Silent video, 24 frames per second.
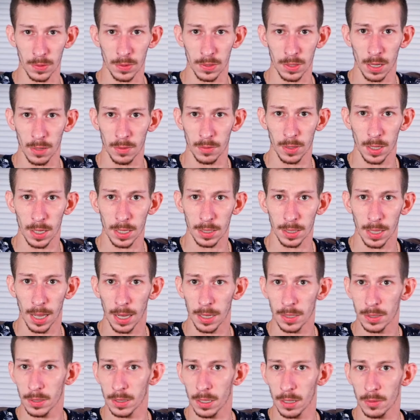stuff like
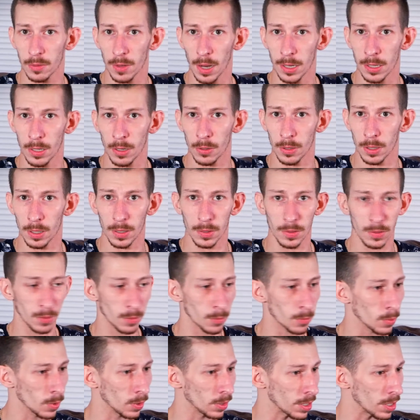that. I know that it's
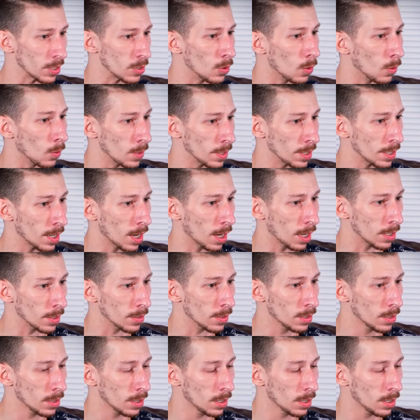really annoying on